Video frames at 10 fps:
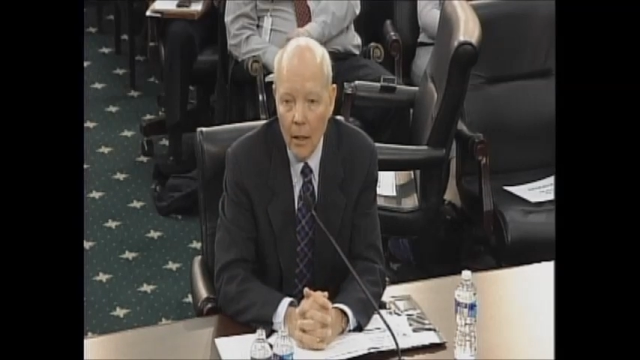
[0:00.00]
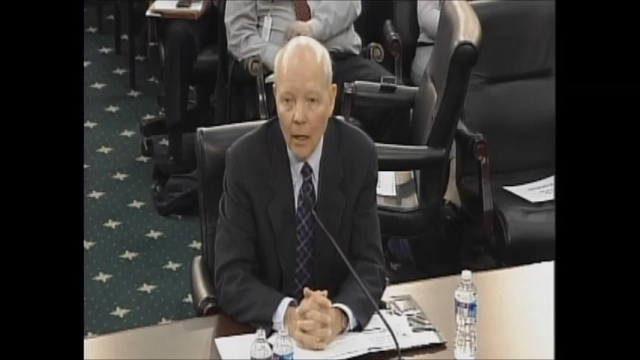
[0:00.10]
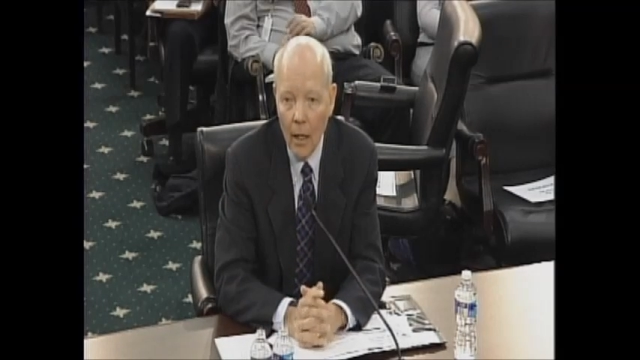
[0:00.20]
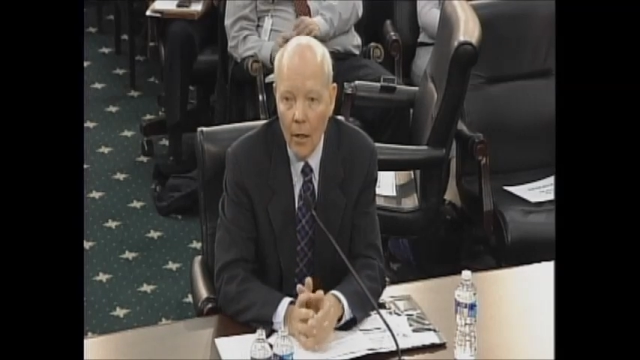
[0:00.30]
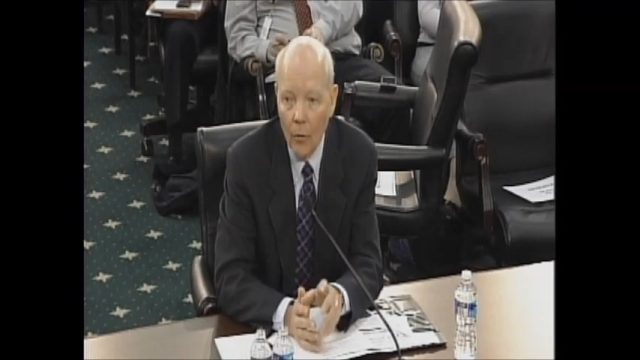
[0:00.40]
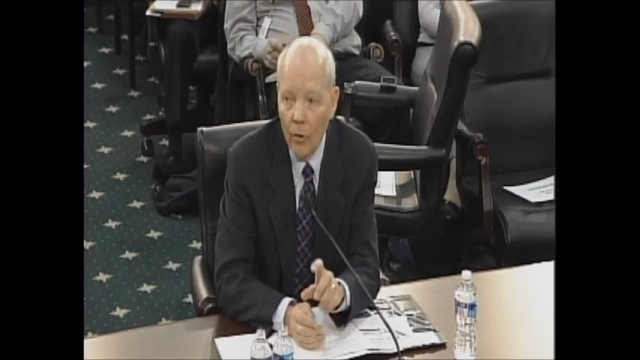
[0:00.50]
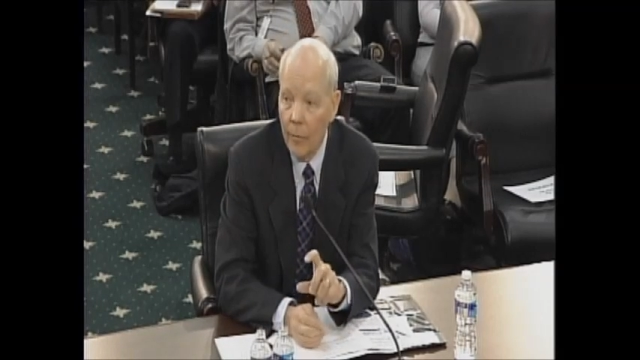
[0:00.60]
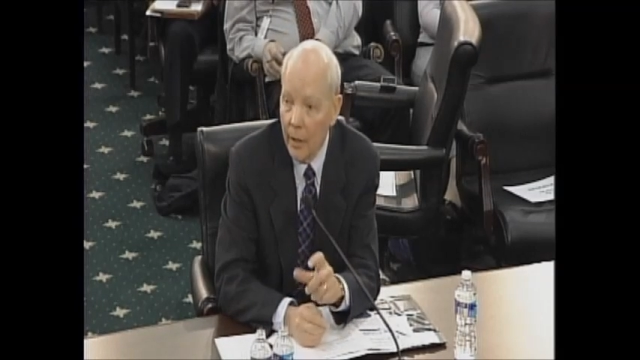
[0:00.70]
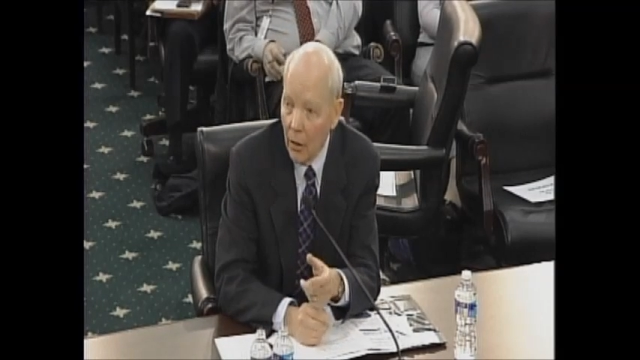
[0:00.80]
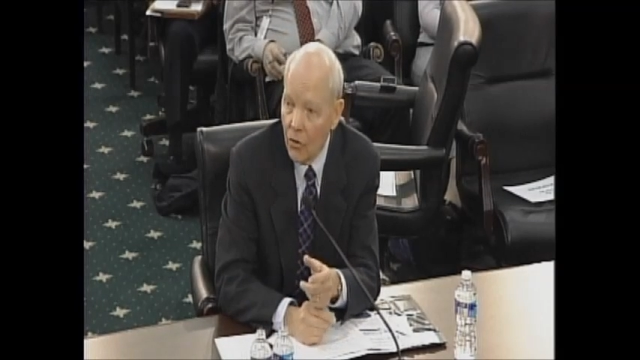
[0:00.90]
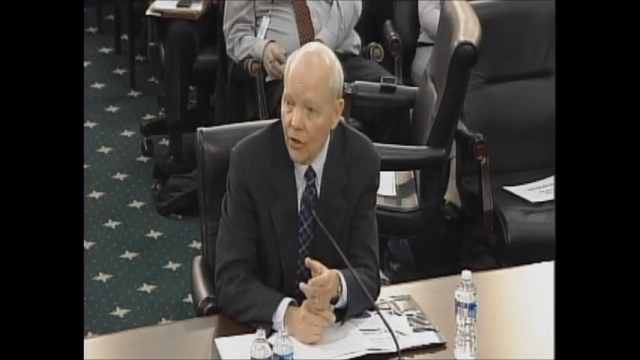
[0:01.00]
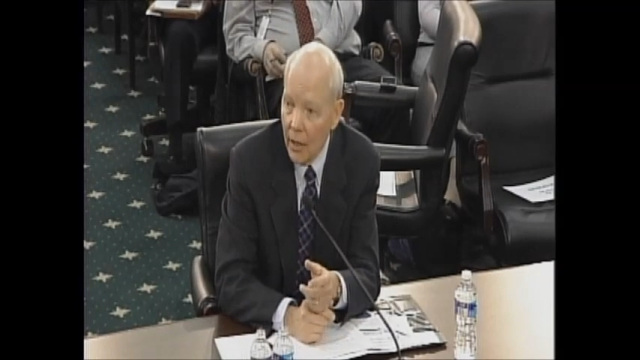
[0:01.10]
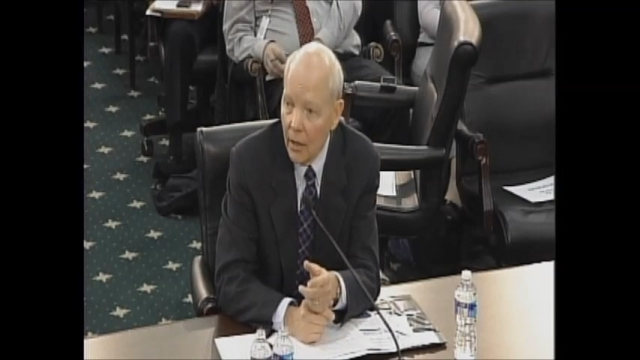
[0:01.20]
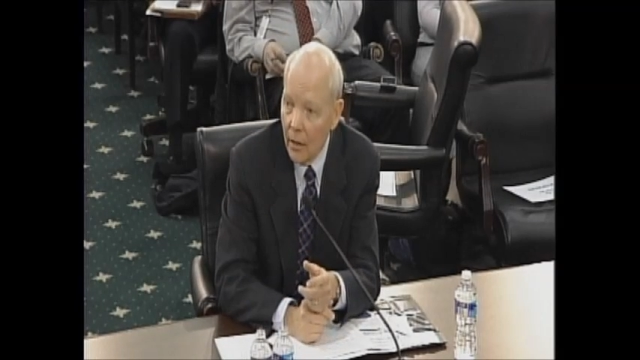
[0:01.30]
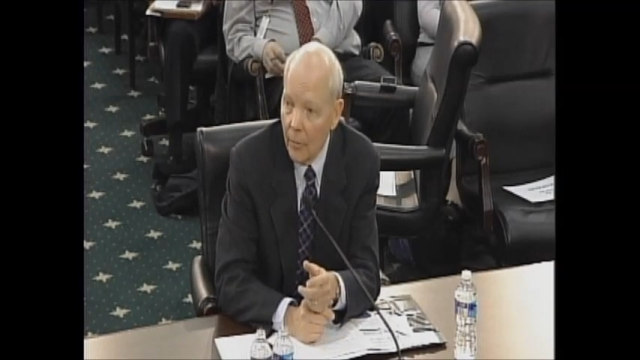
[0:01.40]
we've been
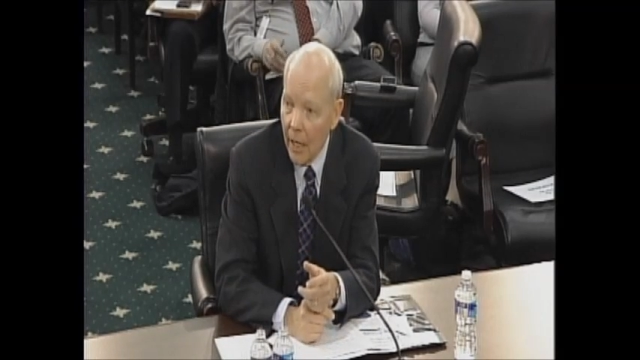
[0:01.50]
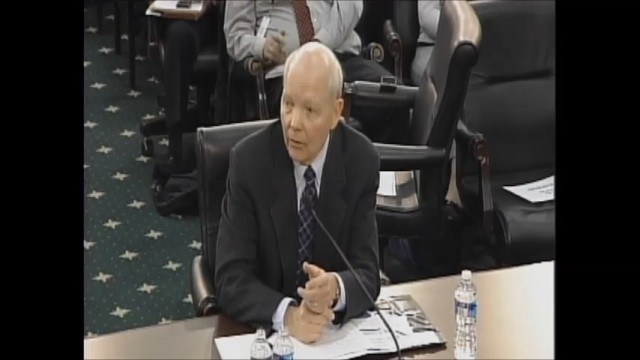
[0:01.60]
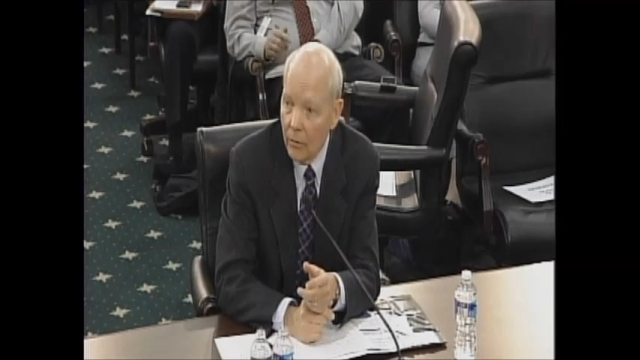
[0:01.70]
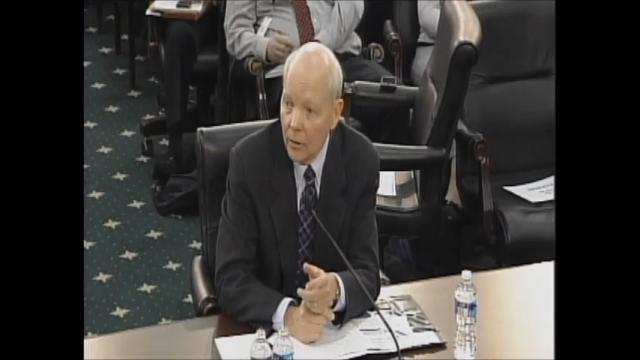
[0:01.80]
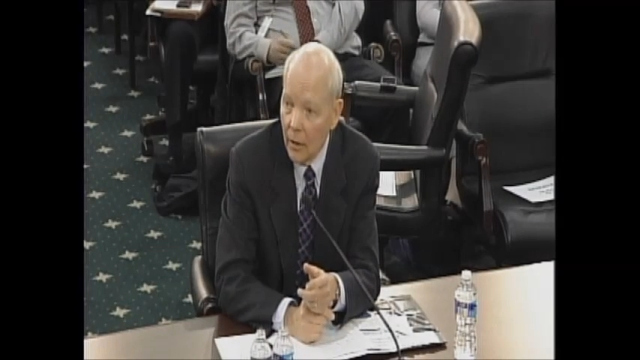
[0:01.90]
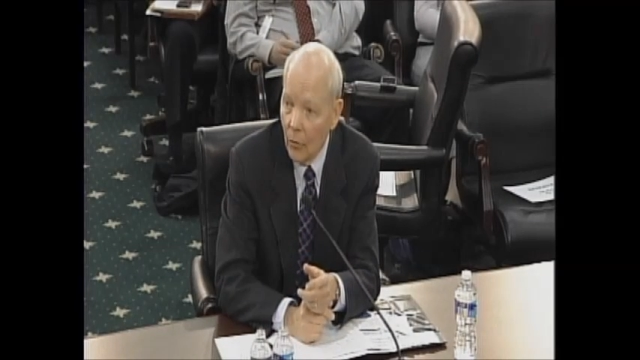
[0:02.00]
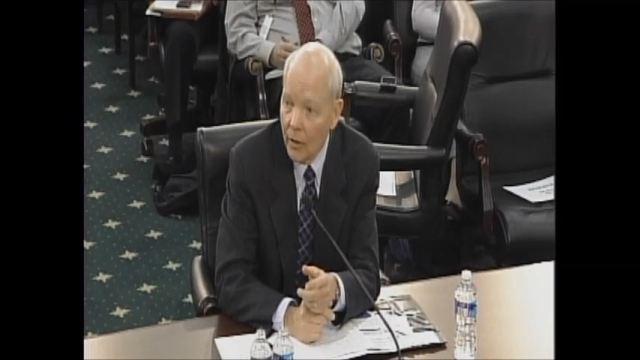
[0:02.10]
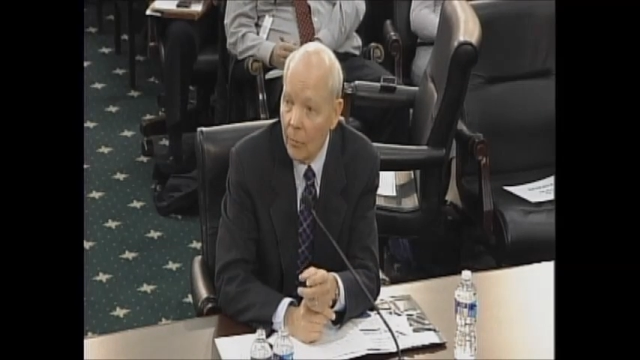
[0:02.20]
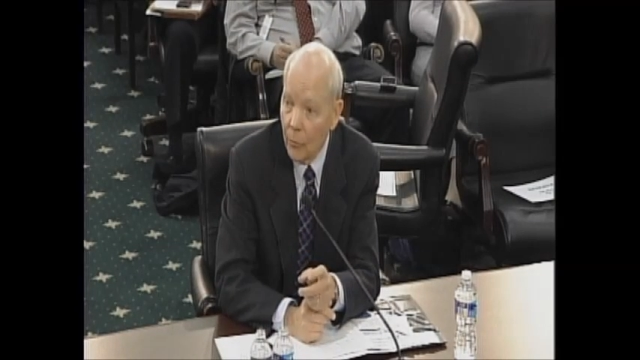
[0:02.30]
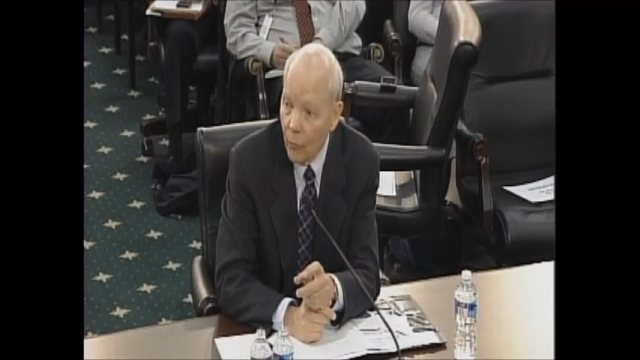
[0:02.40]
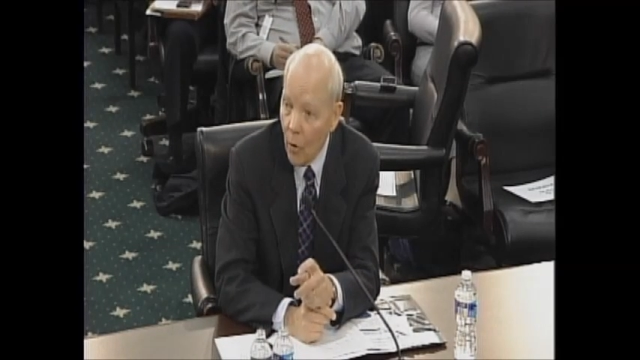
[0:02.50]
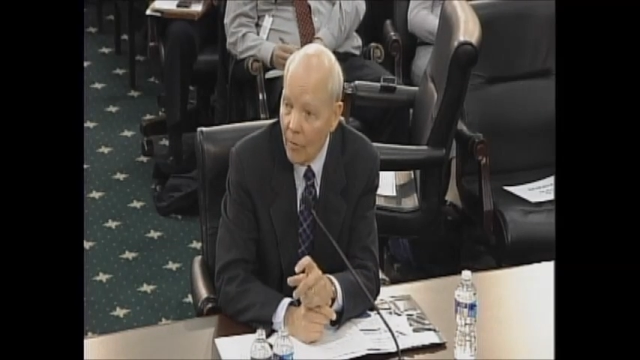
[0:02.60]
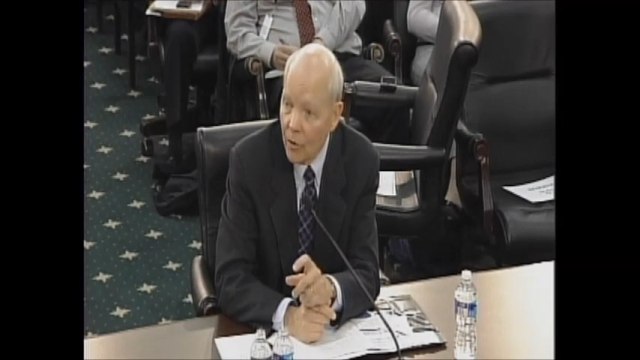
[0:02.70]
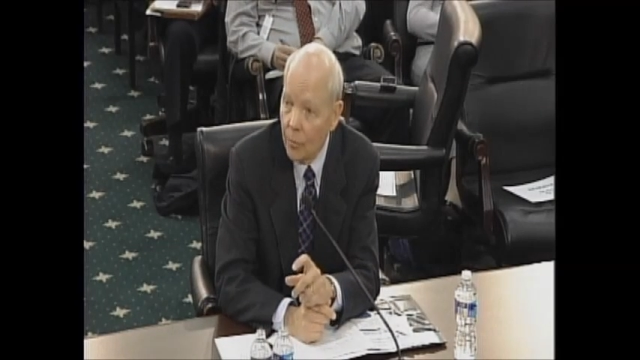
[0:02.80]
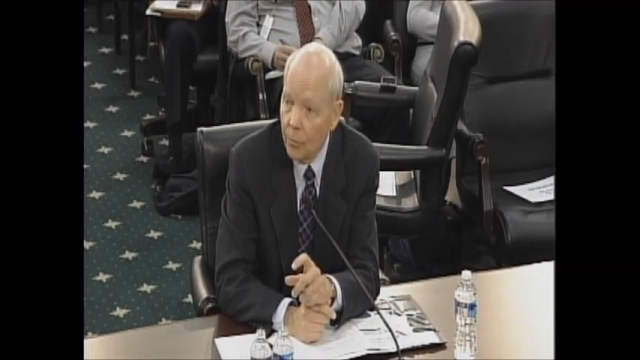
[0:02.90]
negotiating about what the
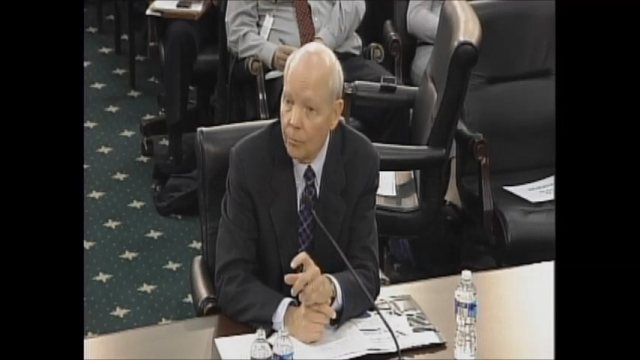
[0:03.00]
performance